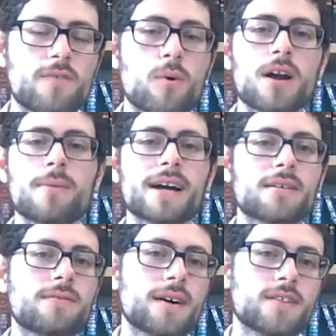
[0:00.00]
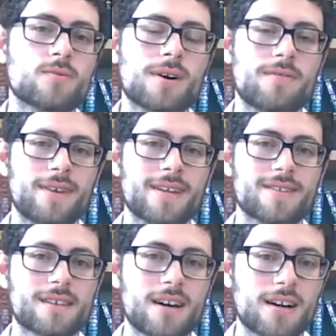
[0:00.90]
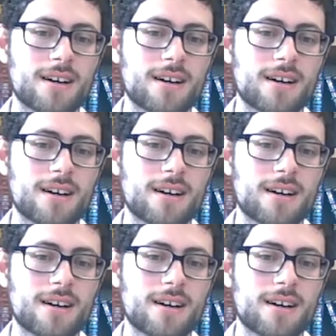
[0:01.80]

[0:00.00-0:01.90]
Where am I going to find a wife for Yitzchak?"